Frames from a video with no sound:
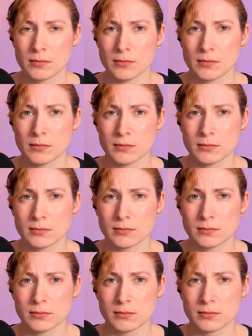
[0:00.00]

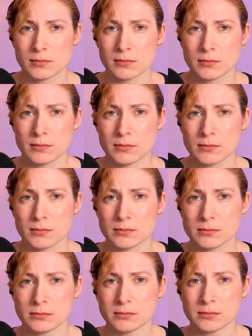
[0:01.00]

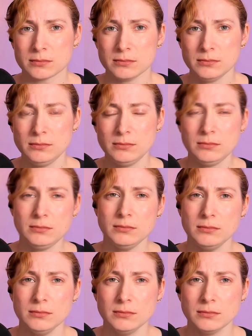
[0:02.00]

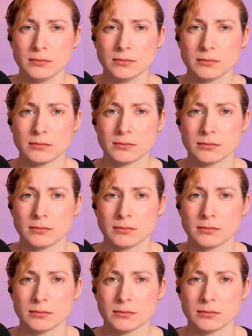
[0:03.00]
[no speech]